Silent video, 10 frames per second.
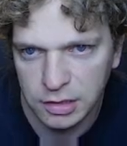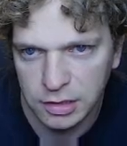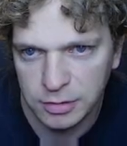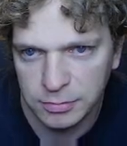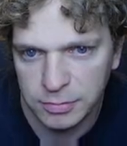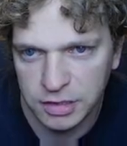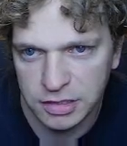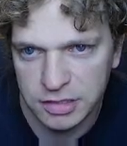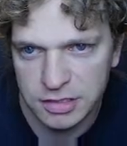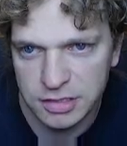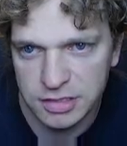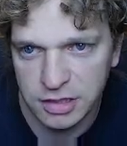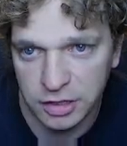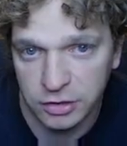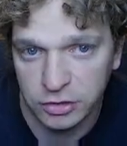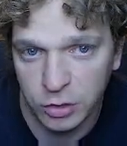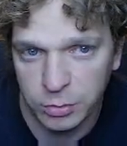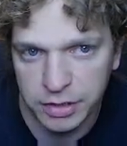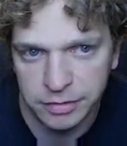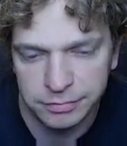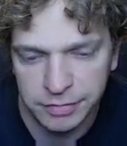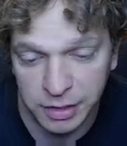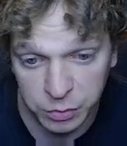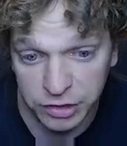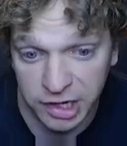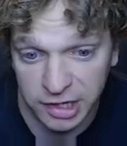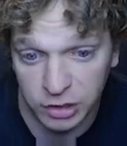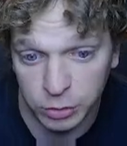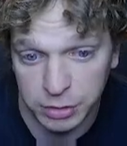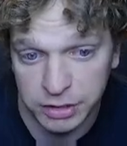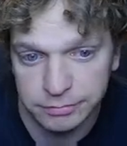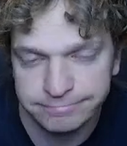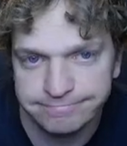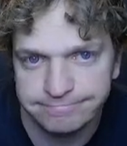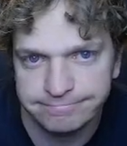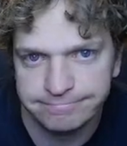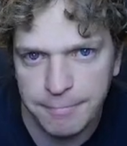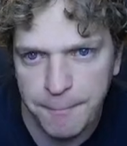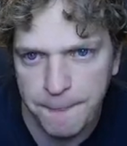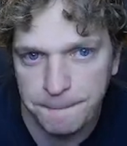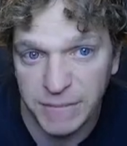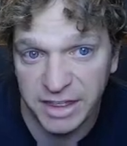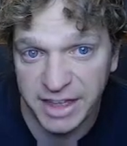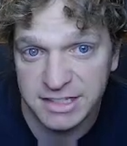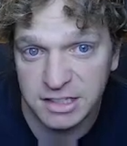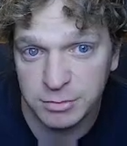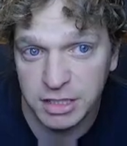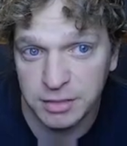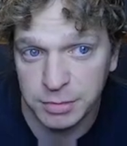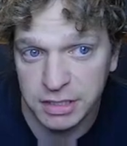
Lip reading: Because they're globing, and we're not globing. And that's going to be the big